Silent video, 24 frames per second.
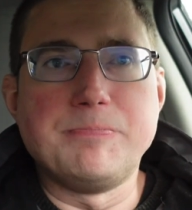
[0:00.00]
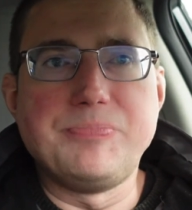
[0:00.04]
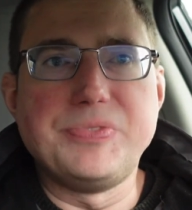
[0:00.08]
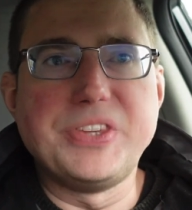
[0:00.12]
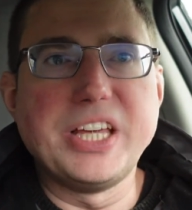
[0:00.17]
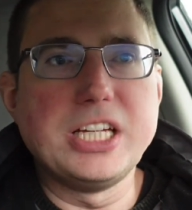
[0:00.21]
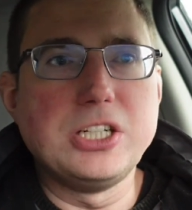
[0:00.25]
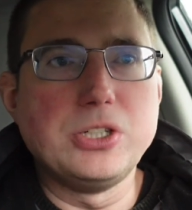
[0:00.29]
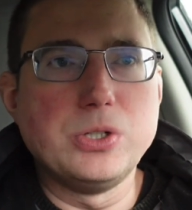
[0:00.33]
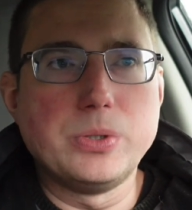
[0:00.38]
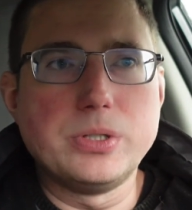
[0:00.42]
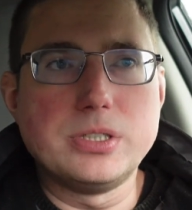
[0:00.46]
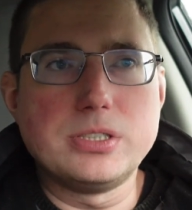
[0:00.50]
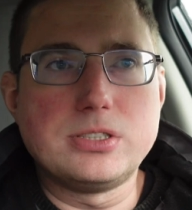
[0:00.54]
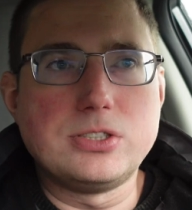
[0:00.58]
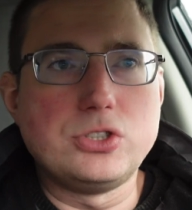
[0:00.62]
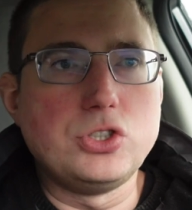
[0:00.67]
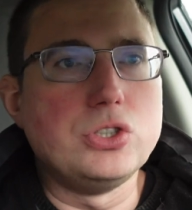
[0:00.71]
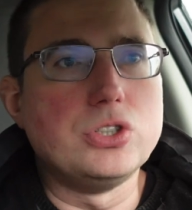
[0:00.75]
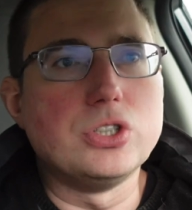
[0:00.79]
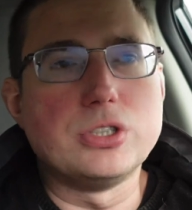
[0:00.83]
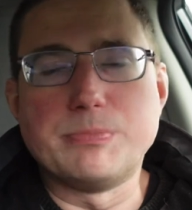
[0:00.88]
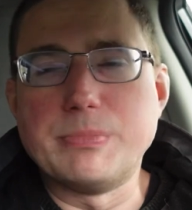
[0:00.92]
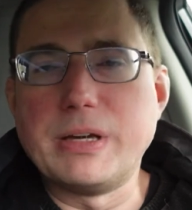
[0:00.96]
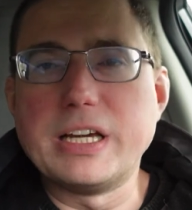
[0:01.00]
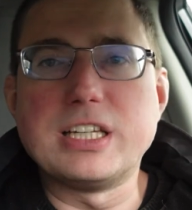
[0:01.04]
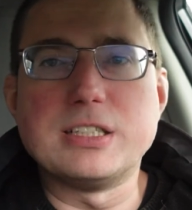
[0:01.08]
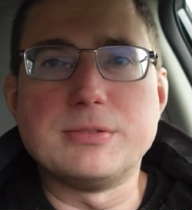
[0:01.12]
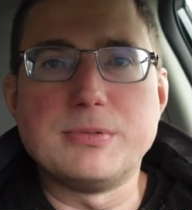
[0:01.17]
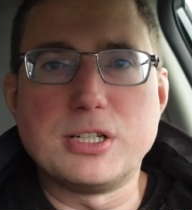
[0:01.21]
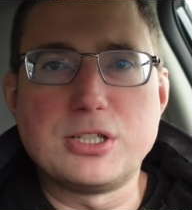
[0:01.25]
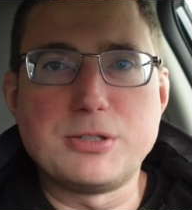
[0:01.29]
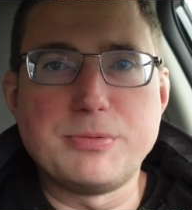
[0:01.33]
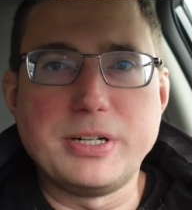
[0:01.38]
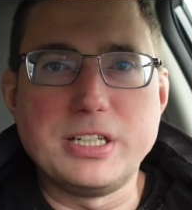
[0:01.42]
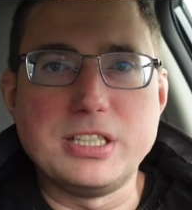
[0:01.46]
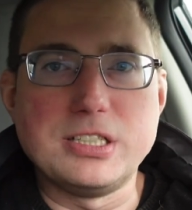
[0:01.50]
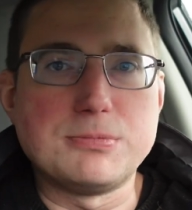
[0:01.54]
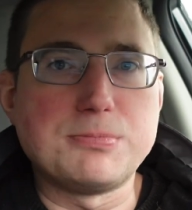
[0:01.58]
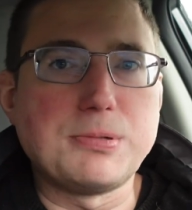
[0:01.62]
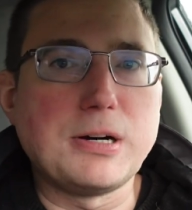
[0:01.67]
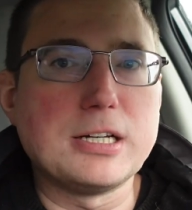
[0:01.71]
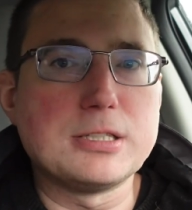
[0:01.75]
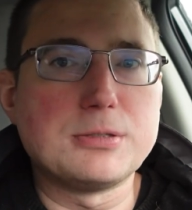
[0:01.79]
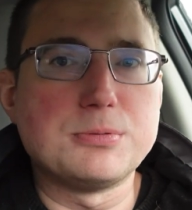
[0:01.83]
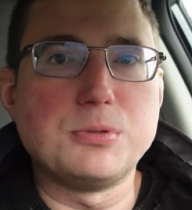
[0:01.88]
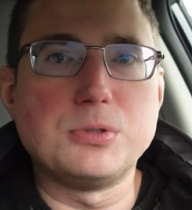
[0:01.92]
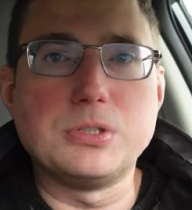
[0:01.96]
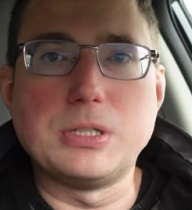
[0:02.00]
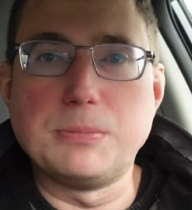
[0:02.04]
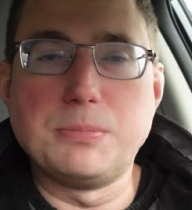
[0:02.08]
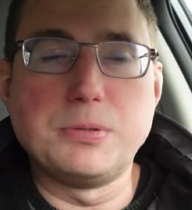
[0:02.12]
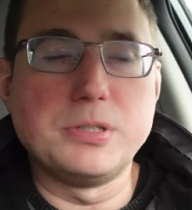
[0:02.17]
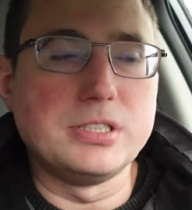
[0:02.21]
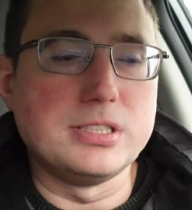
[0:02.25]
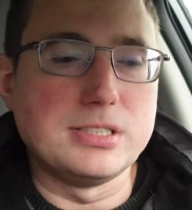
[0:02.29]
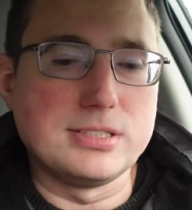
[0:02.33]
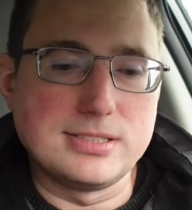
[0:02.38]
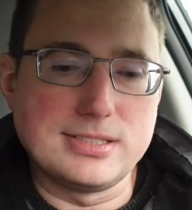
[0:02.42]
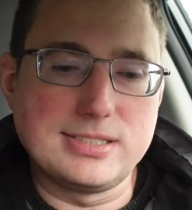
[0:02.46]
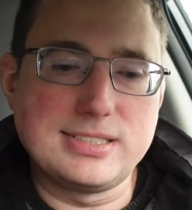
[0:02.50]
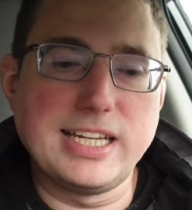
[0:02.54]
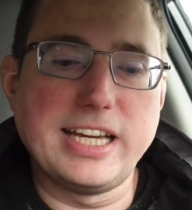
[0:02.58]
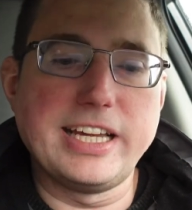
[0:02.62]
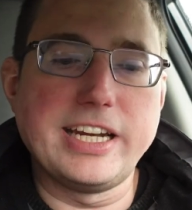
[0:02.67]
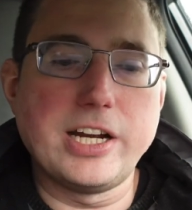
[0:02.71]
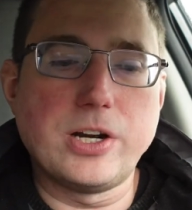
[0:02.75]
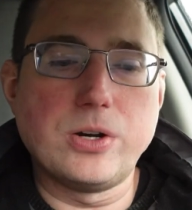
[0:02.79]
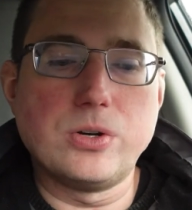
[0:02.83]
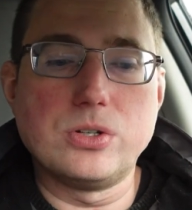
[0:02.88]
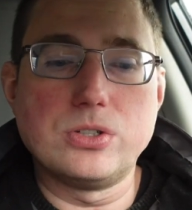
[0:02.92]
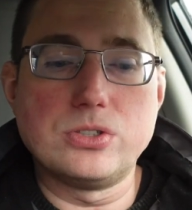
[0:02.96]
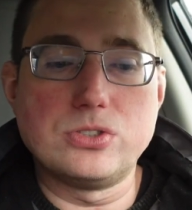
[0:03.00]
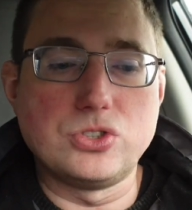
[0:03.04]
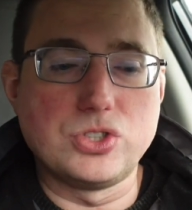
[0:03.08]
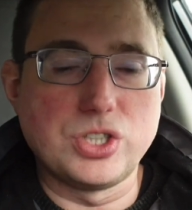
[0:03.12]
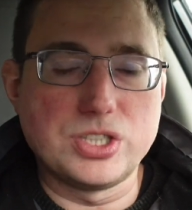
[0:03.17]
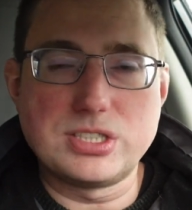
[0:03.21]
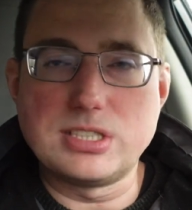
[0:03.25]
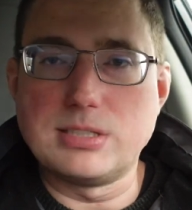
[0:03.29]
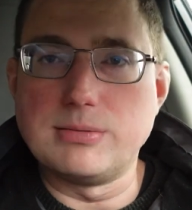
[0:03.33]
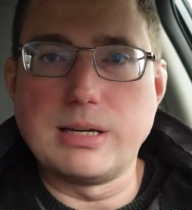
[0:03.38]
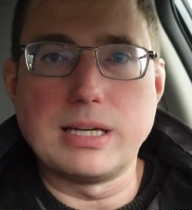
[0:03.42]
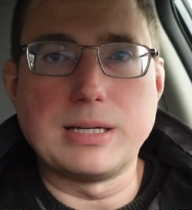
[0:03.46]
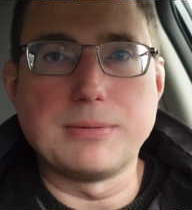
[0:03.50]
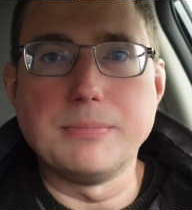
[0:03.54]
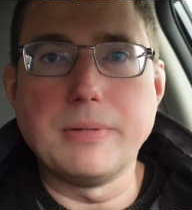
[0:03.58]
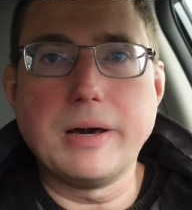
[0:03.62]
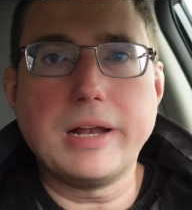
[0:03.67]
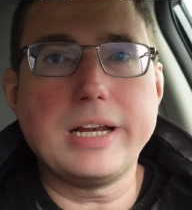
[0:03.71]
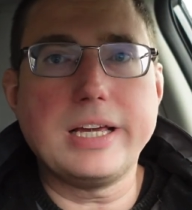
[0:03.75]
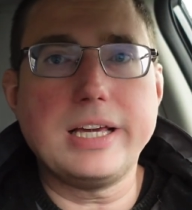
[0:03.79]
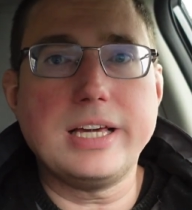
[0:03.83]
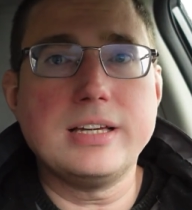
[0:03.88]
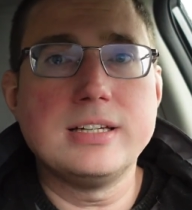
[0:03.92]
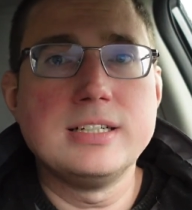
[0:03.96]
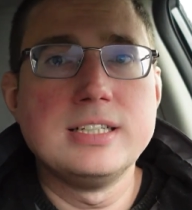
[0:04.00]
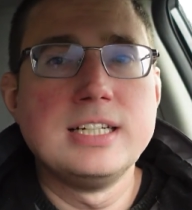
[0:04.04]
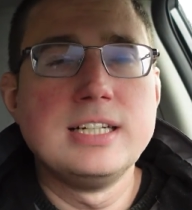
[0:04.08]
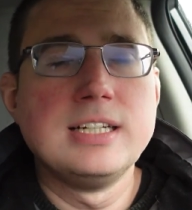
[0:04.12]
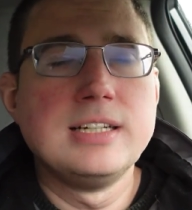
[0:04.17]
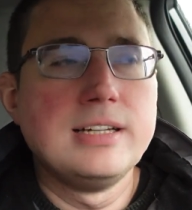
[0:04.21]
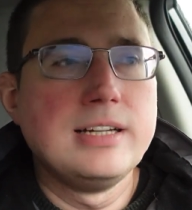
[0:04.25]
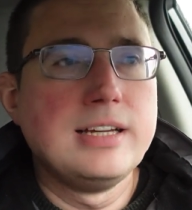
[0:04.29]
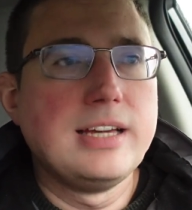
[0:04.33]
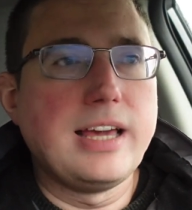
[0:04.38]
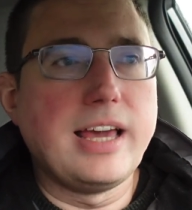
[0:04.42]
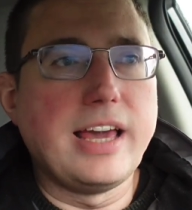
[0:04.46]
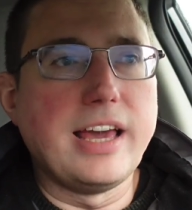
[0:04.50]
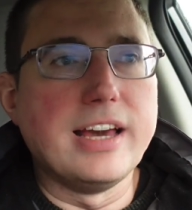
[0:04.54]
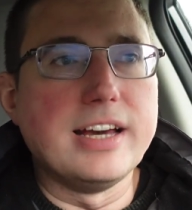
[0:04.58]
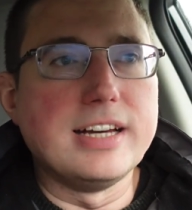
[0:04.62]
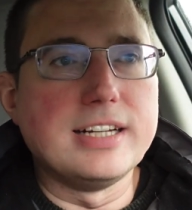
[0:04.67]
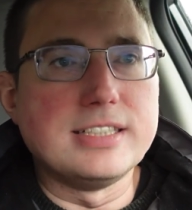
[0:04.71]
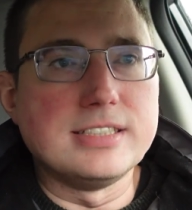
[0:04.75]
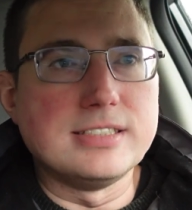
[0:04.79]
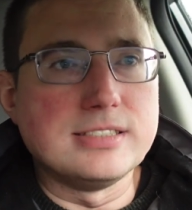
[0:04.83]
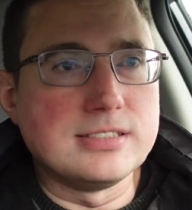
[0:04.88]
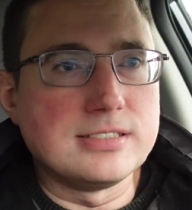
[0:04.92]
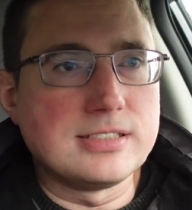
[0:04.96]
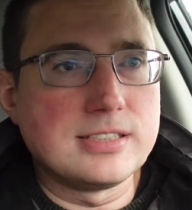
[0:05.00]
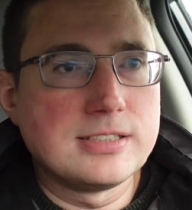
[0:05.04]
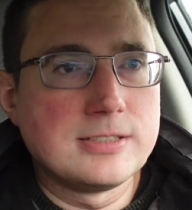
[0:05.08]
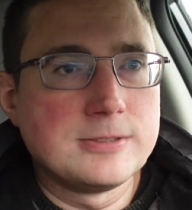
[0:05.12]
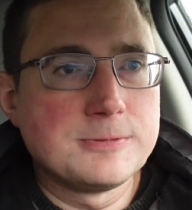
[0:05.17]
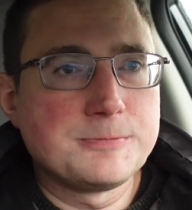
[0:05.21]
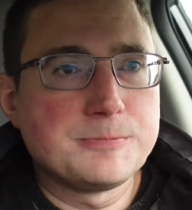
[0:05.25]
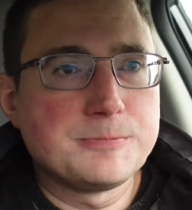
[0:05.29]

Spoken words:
They do it to just make as much money as possible. They put in insane hours just to make money. And